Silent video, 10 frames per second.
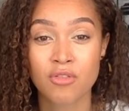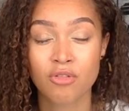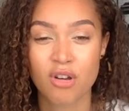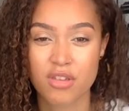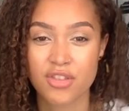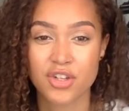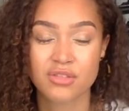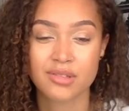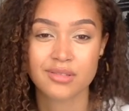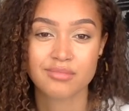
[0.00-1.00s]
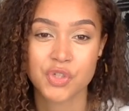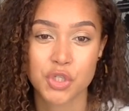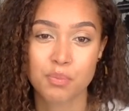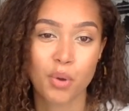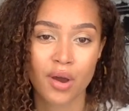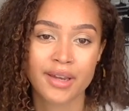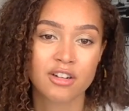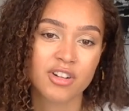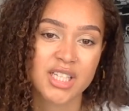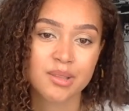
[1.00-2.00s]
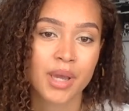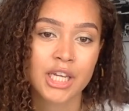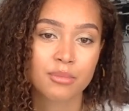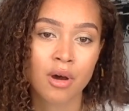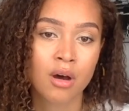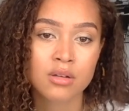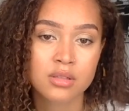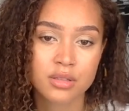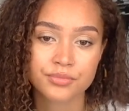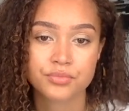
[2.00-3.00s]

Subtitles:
rather than just buying a ready-made mask.